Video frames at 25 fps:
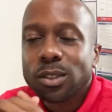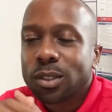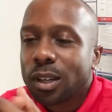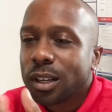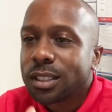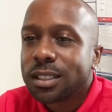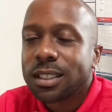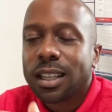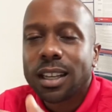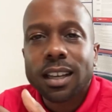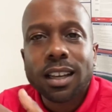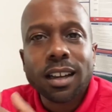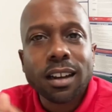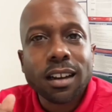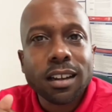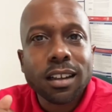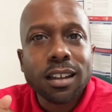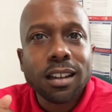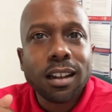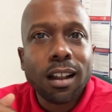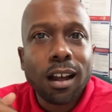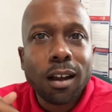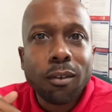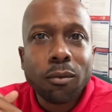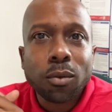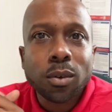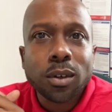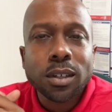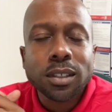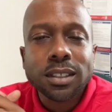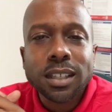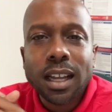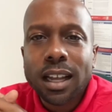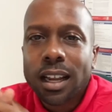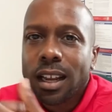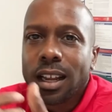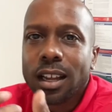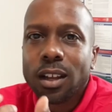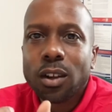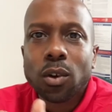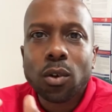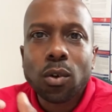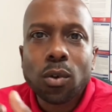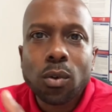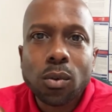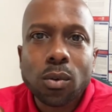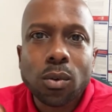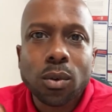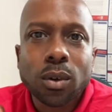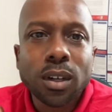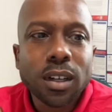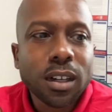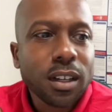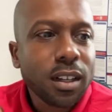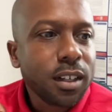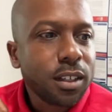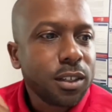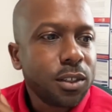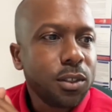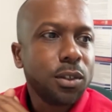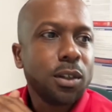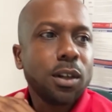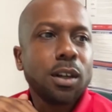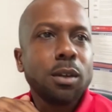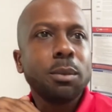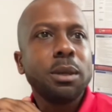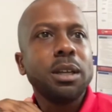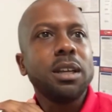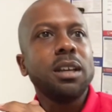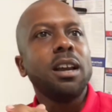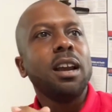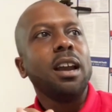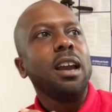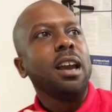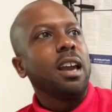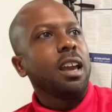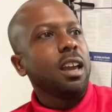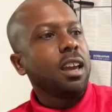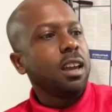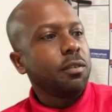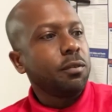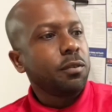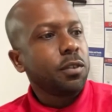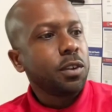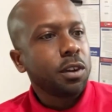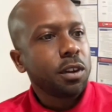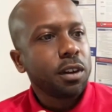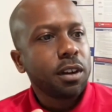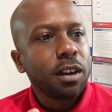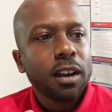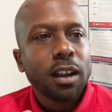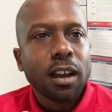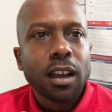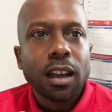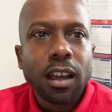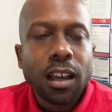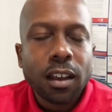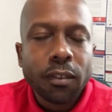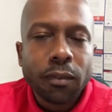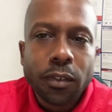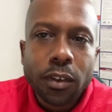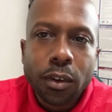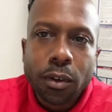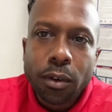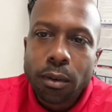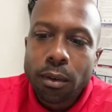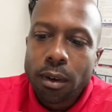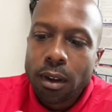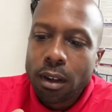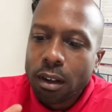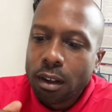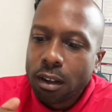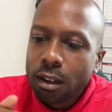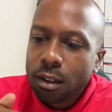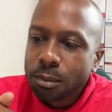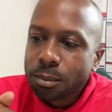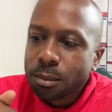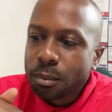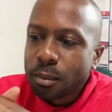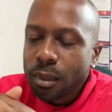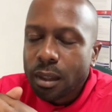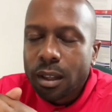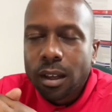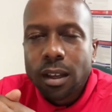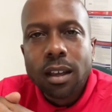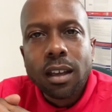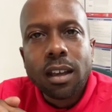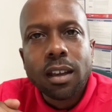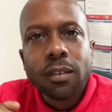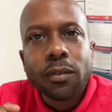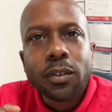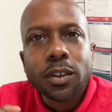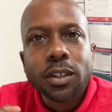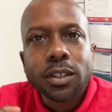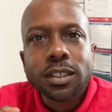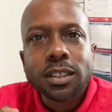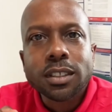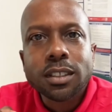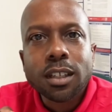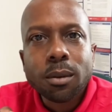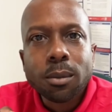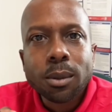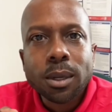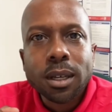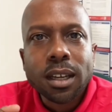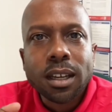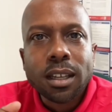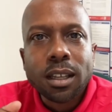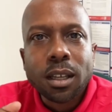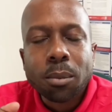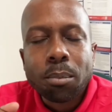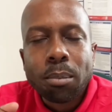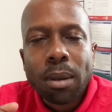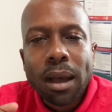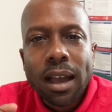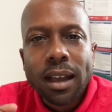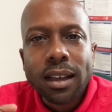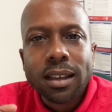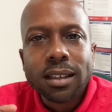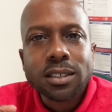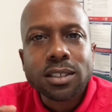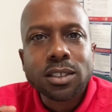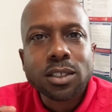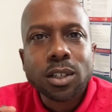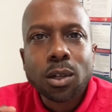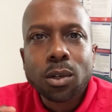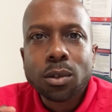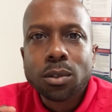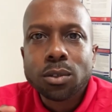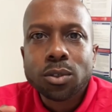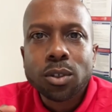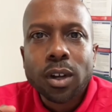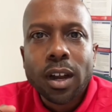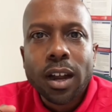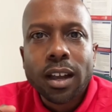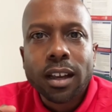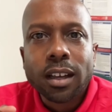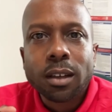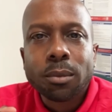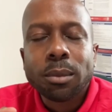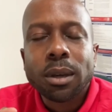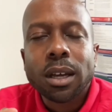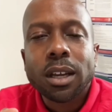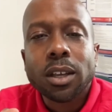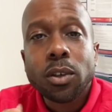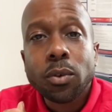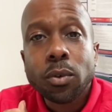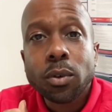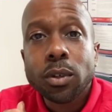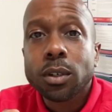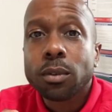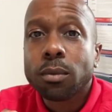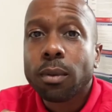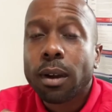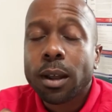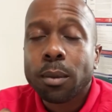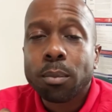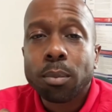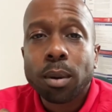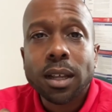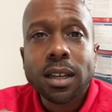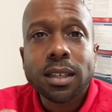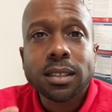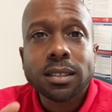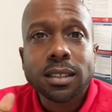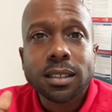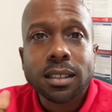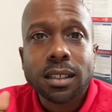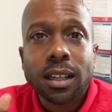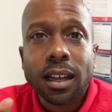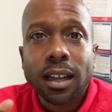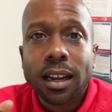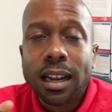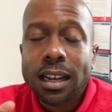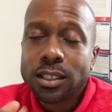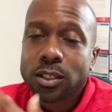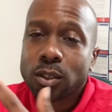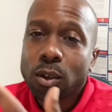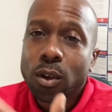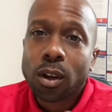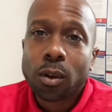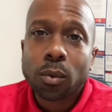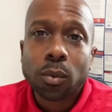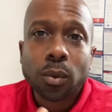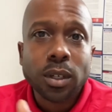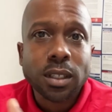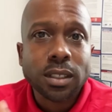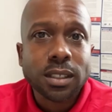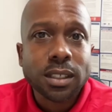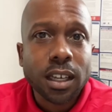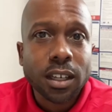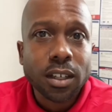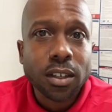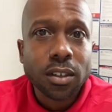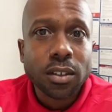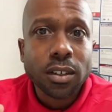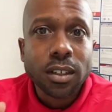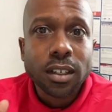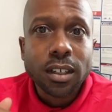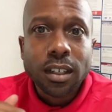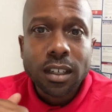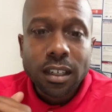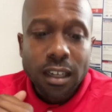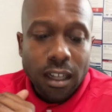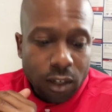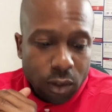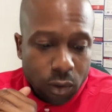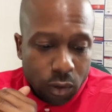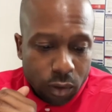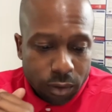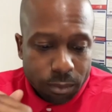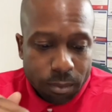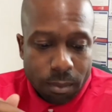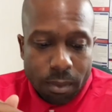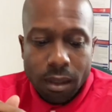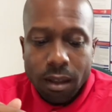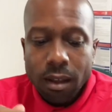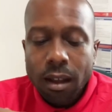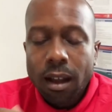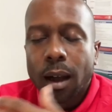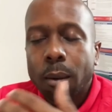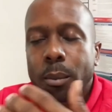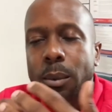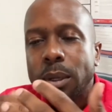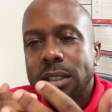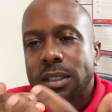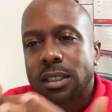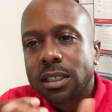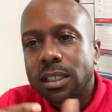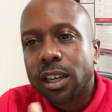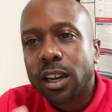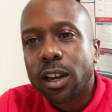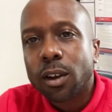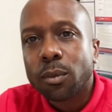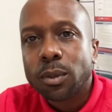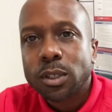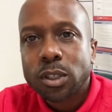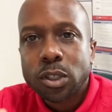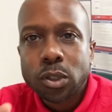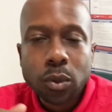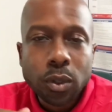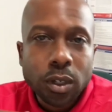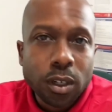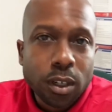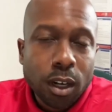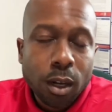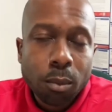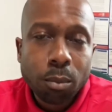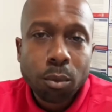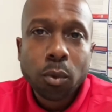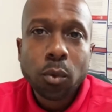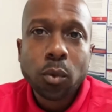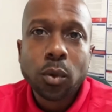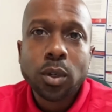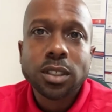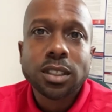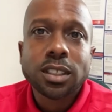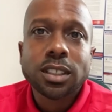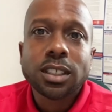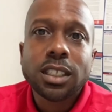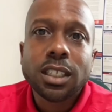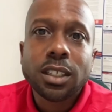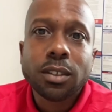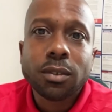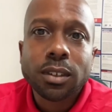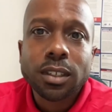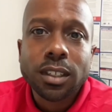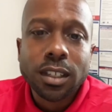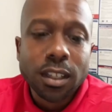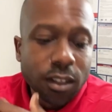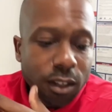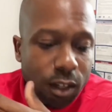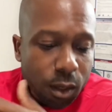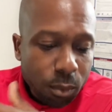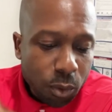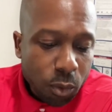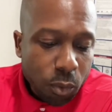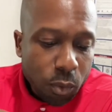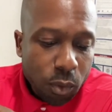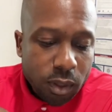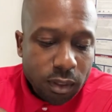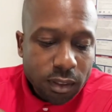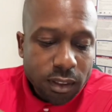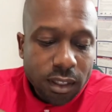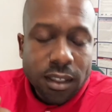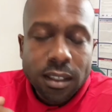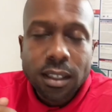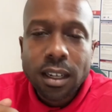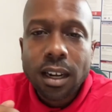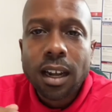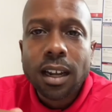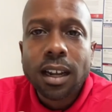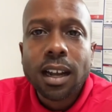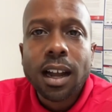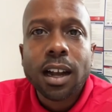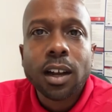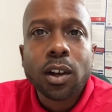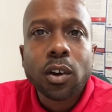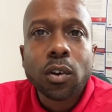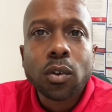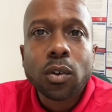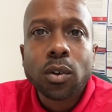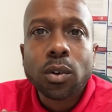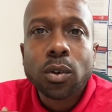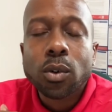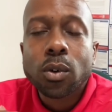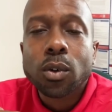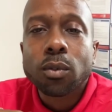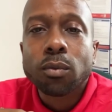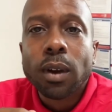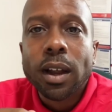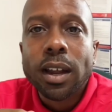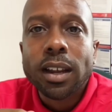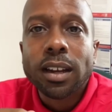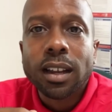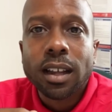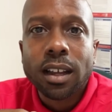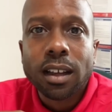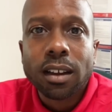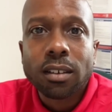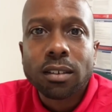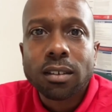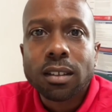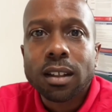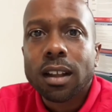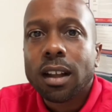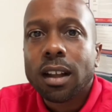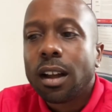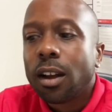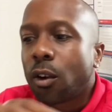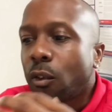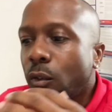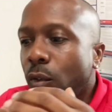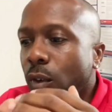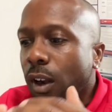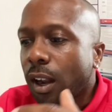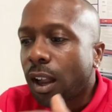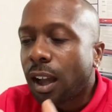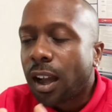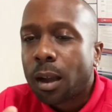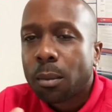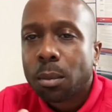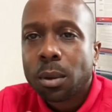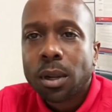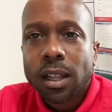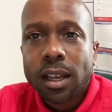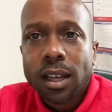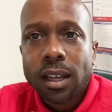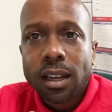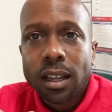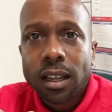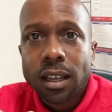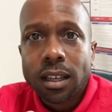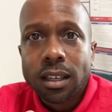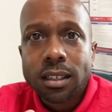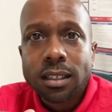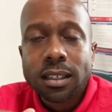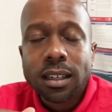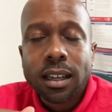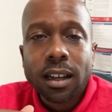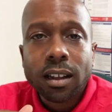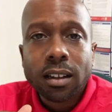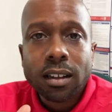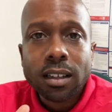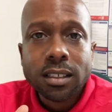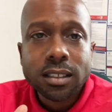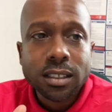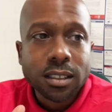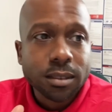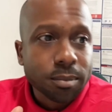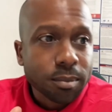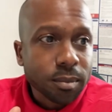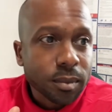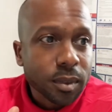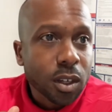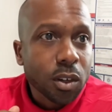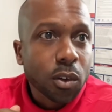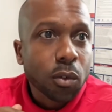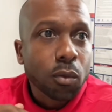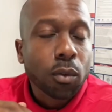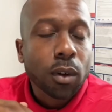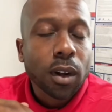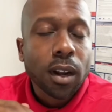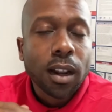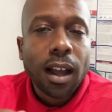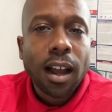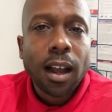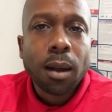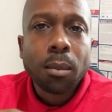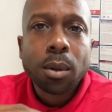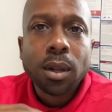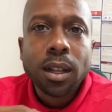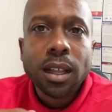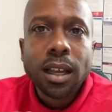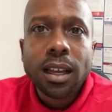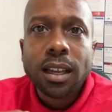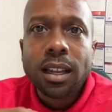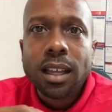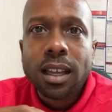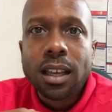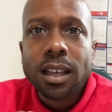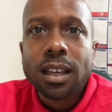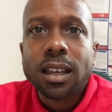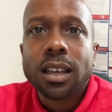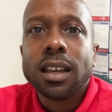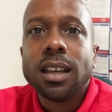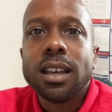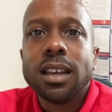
Trying to take care of your loved ones. That ain't cool. You know what I mean? If you're if you're uh if your stomach and your back is slow dragging, man, you are in the right place today. That's all I want to tell you. Now look, I'm gonna share with you the number one secret, the number one thing that I got going on right now. Reliable Aid Inc. Now, listen, Reliable Aid Inc.